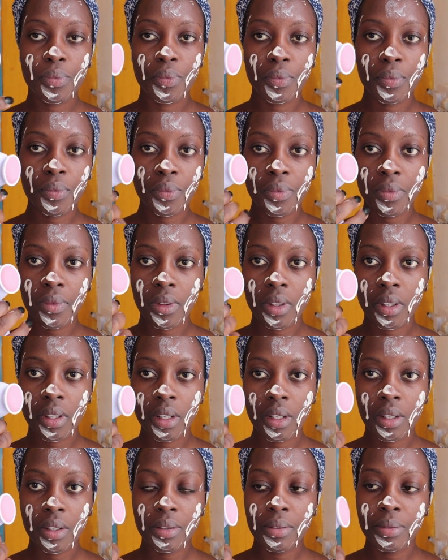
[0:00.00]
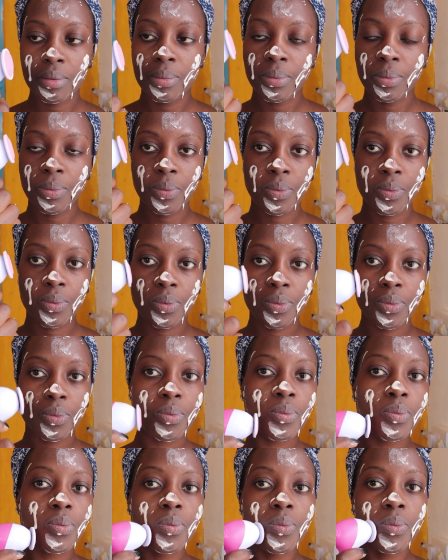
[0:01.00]
This actually rips
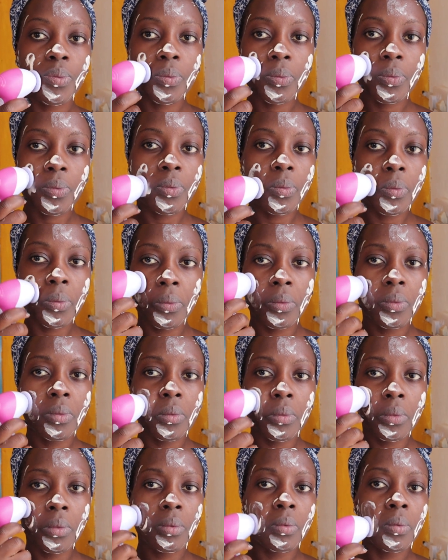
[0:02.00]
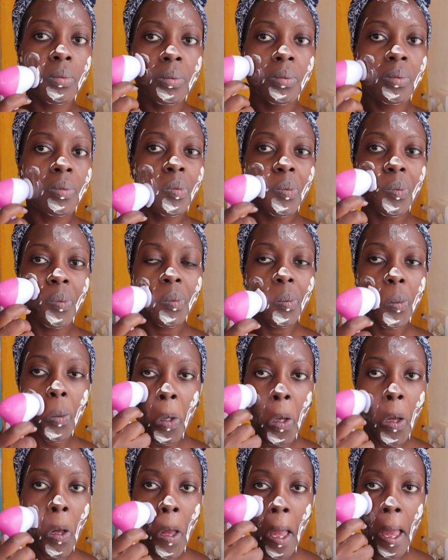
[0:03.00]
out the tough skin and cutin off
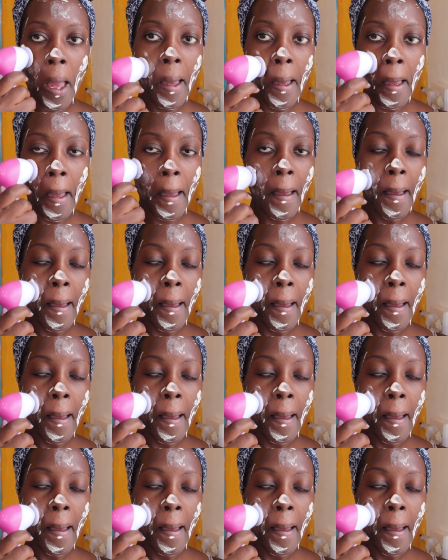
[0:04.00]
my face.